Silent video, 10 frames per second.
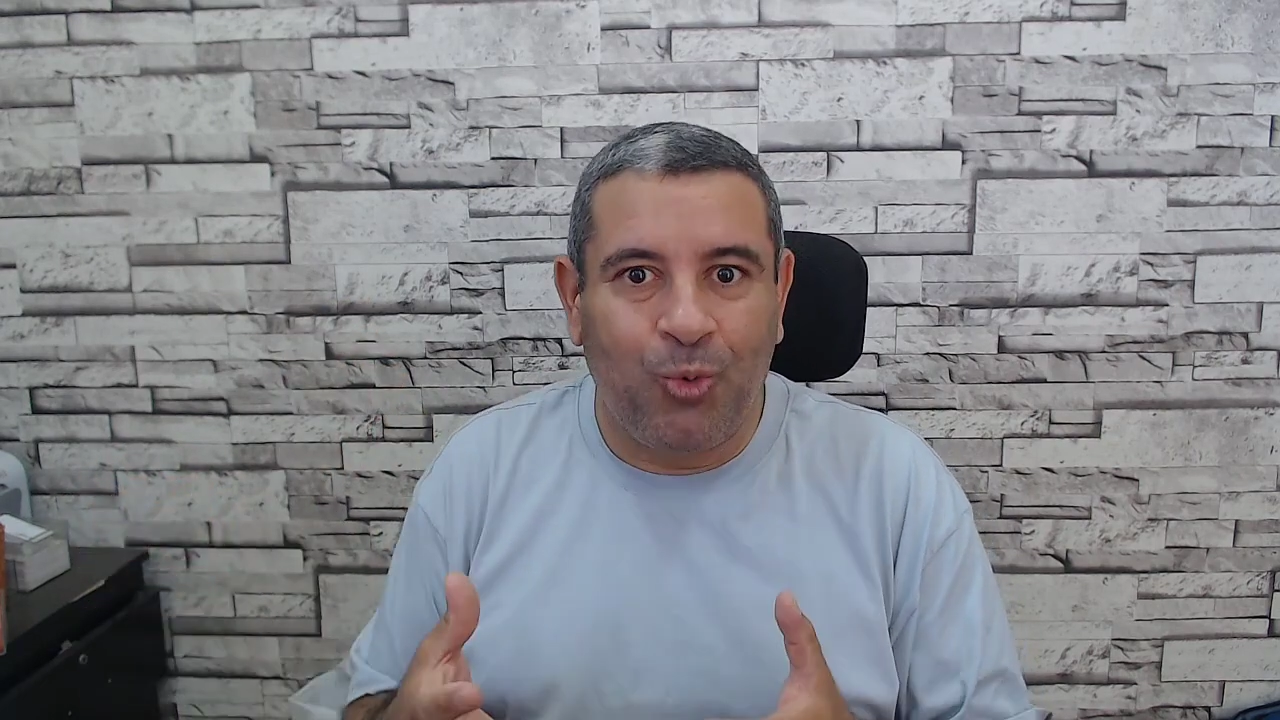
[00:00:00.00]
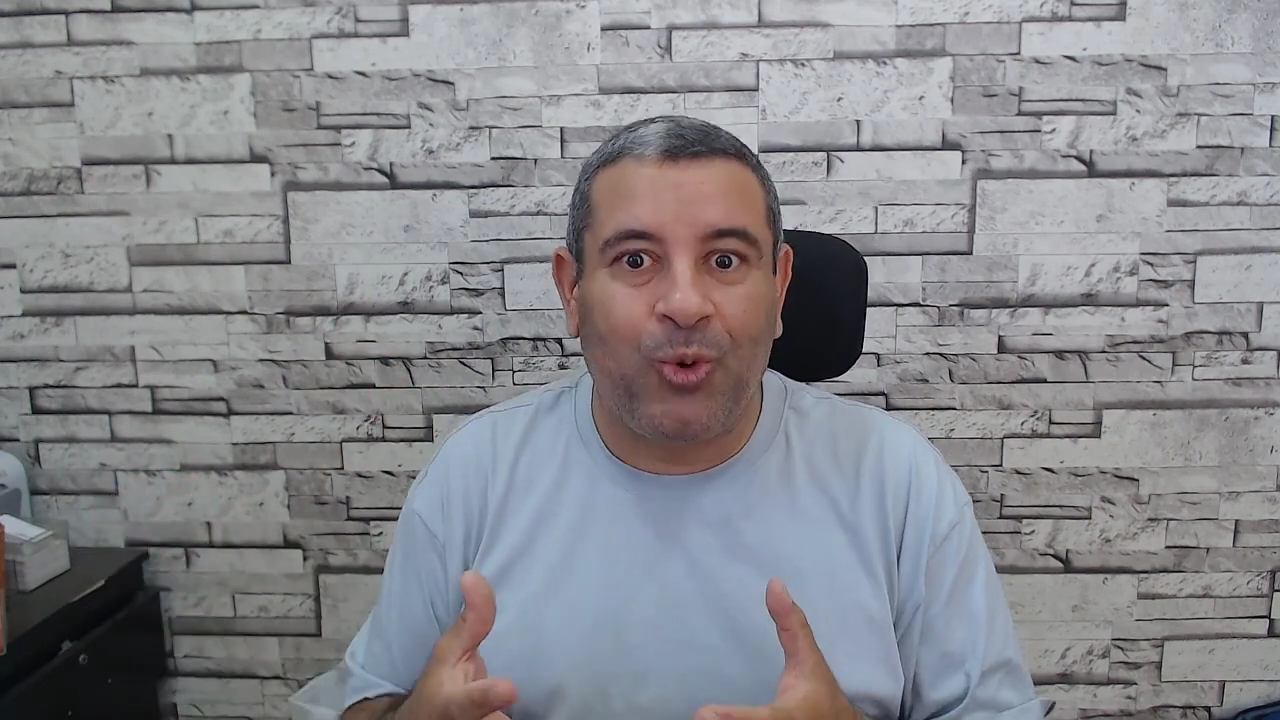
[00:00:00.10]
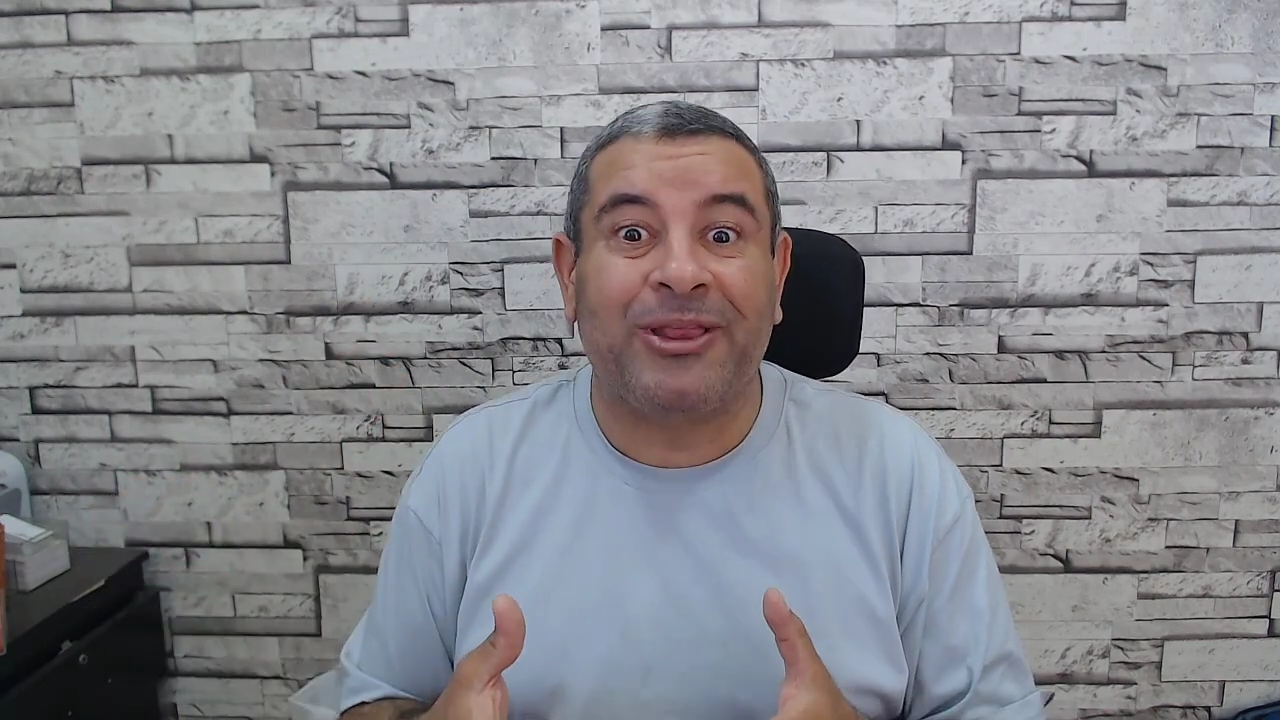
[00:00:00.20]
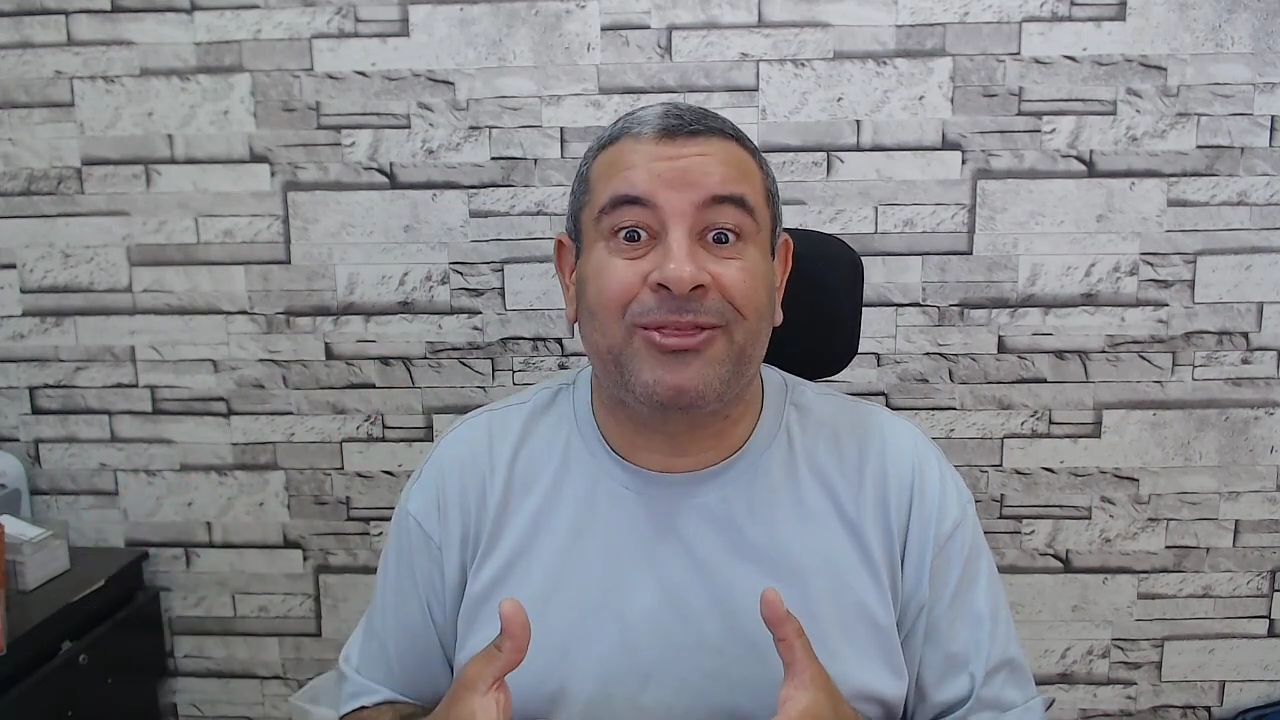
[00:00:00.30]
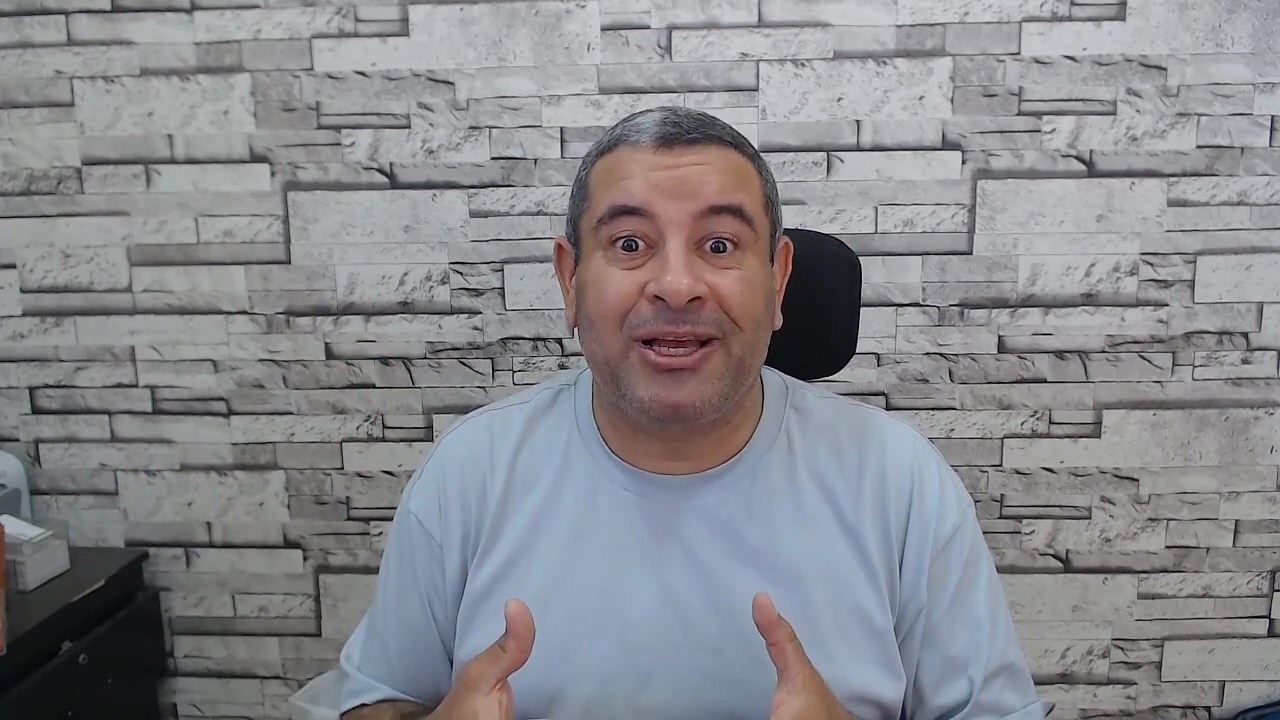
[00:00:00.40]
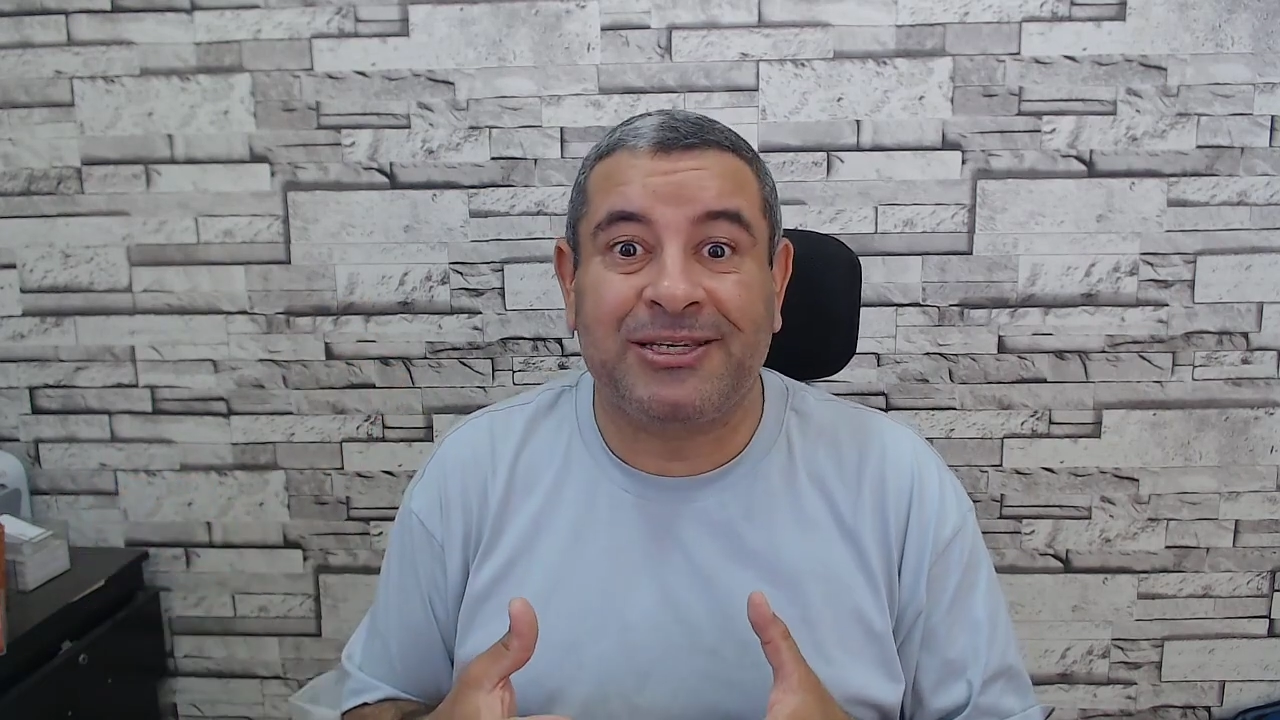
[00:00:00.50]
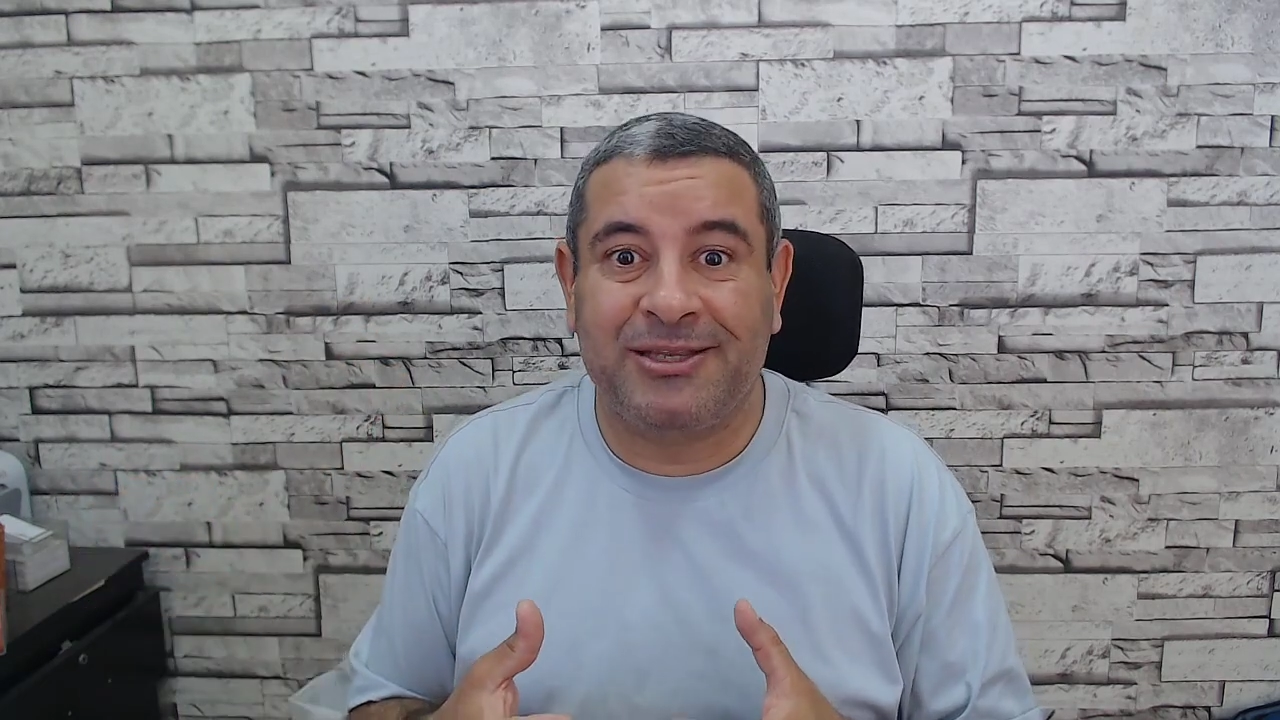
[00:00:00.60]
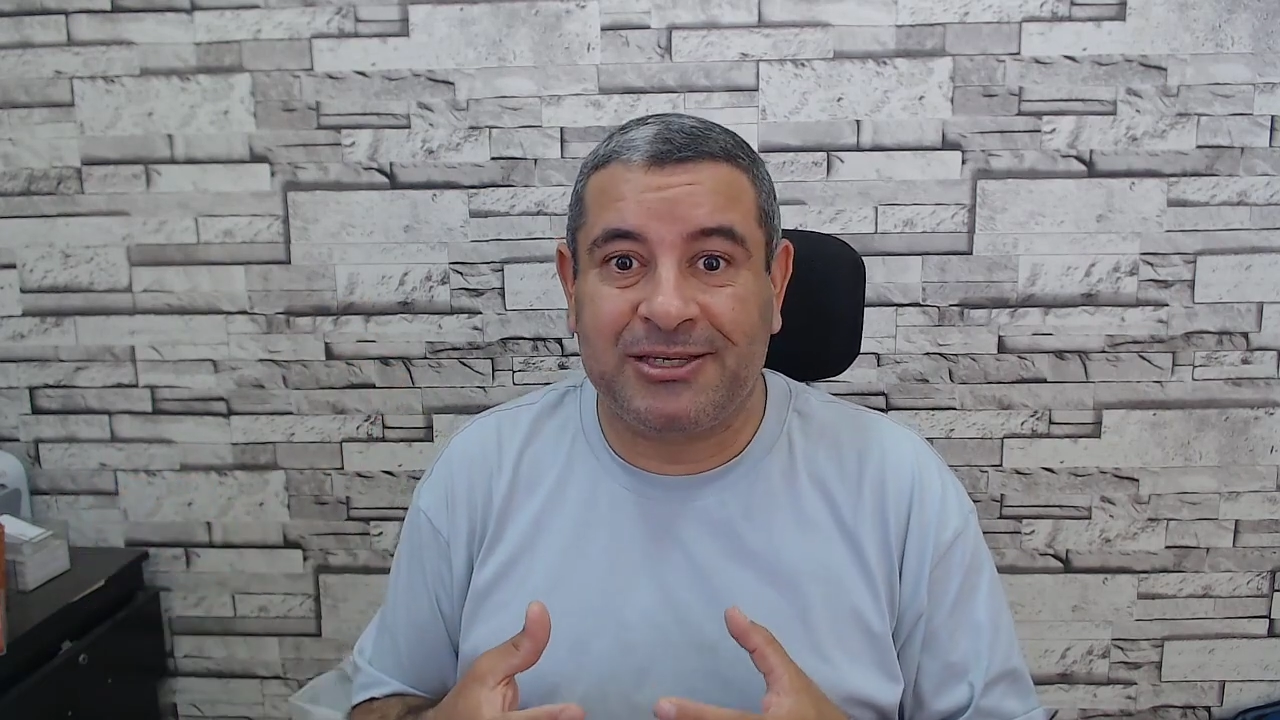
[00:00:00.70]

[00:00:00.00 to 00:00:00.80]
what does